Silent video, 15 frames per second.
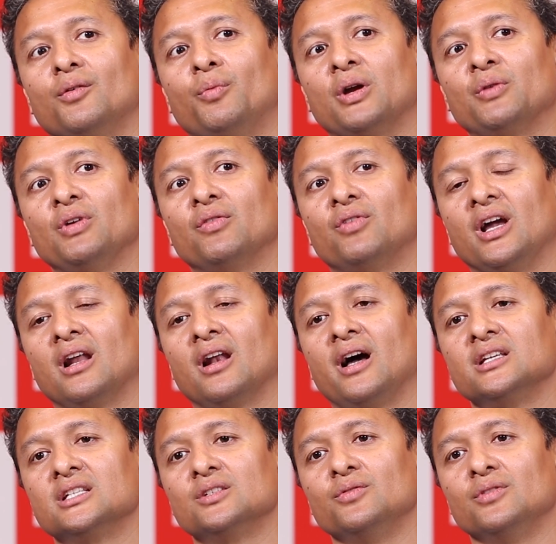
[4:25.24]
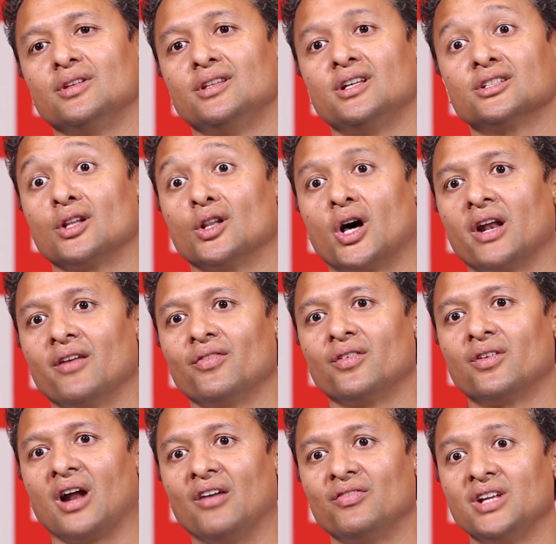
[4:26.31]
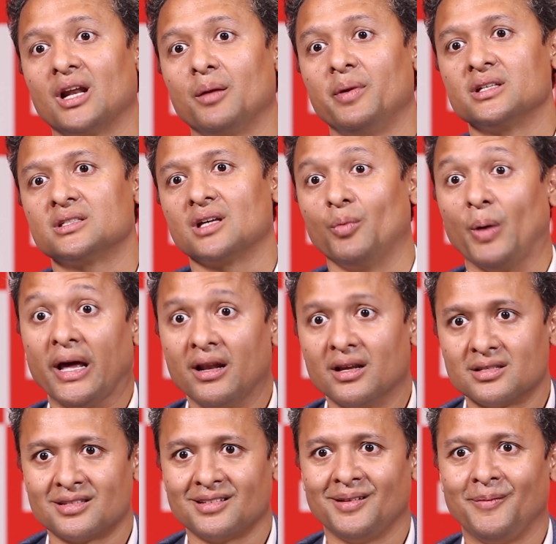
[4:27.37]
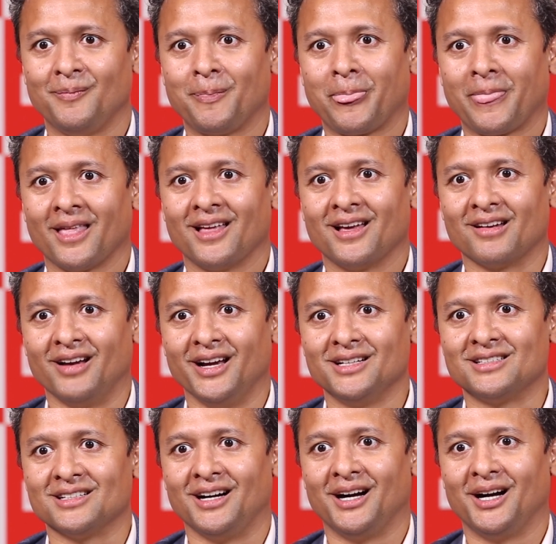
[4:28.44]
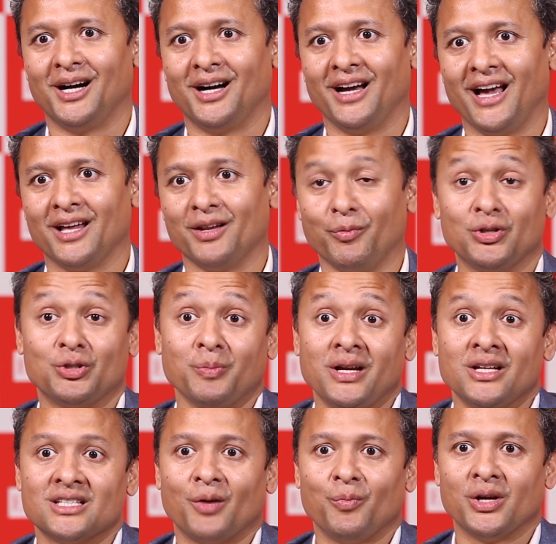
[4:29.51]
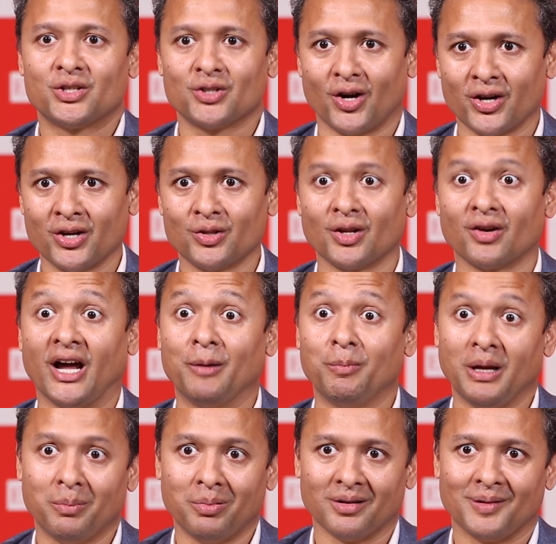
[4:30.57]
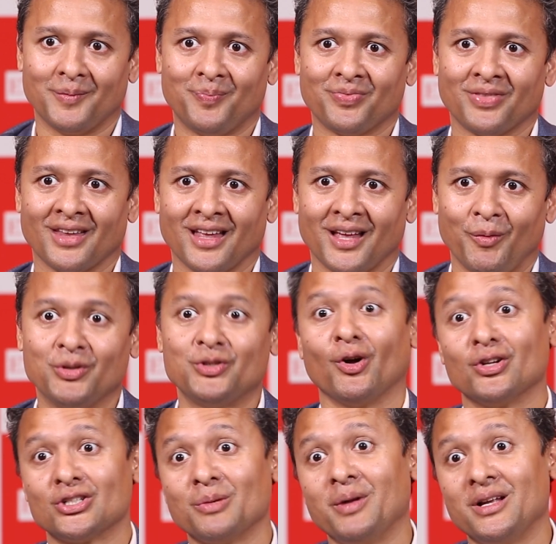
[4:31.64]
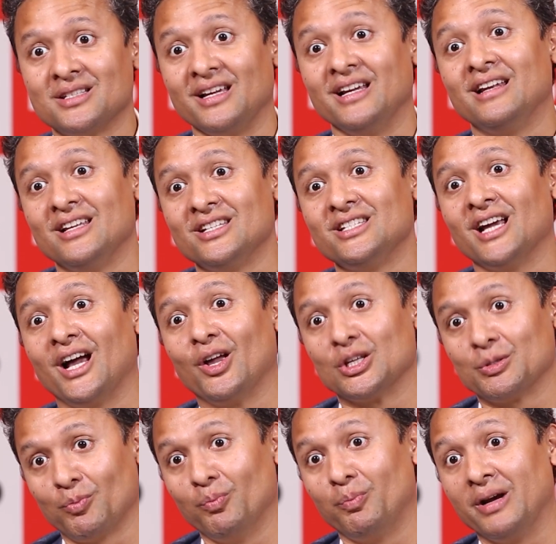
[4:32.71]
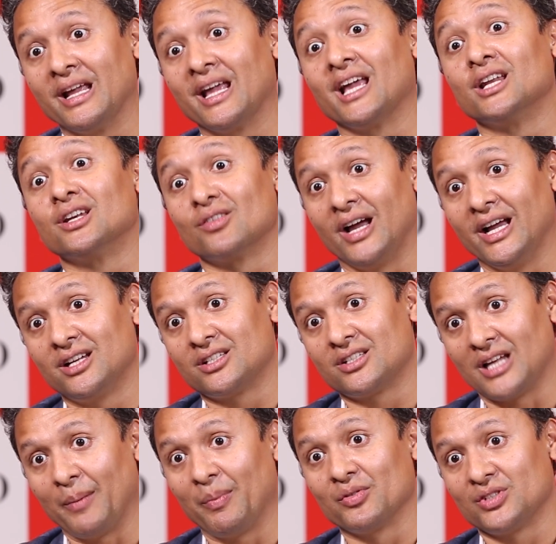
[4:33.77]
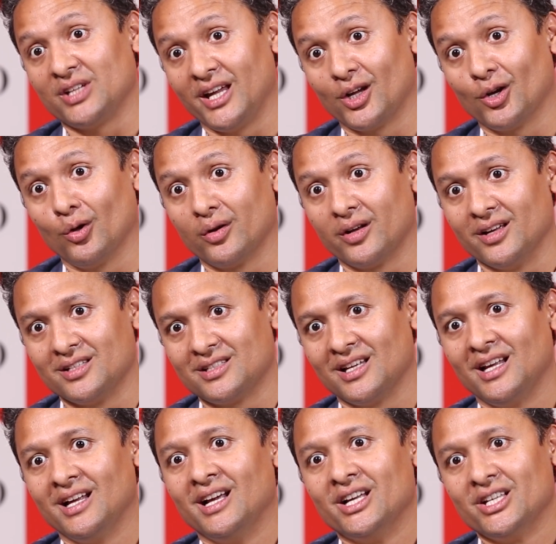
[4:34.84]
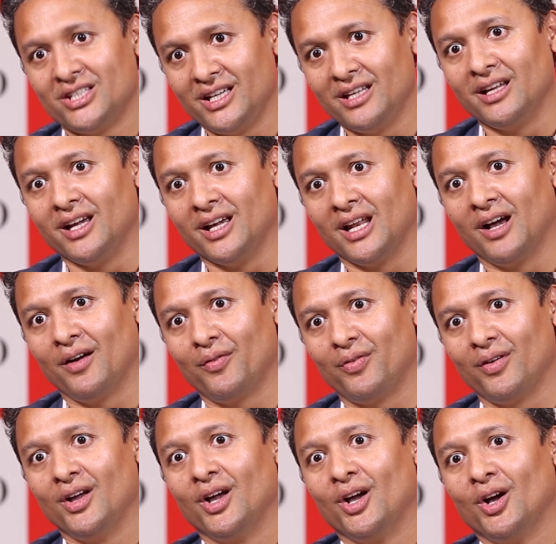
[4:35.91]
what we realize is there's a lot of graph database awareness, right? Which means that we are talking to the right people, which also means the ETCIO is bringing in right type of stakeholders, senior enough,